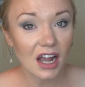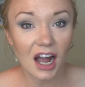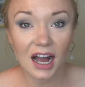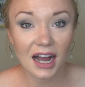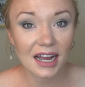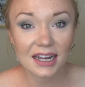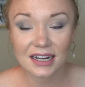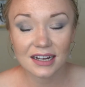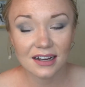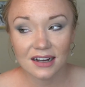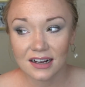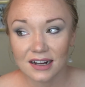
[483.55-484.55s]
I
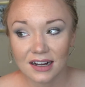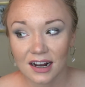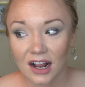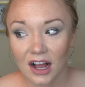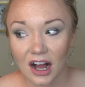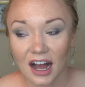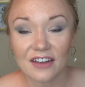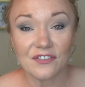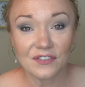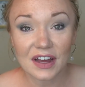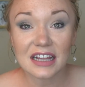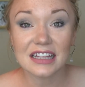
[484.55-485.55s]

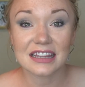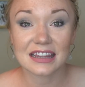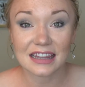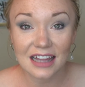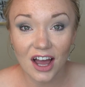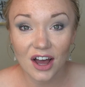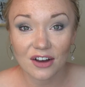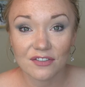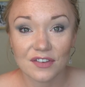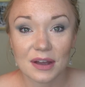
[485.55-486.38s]
fell in love.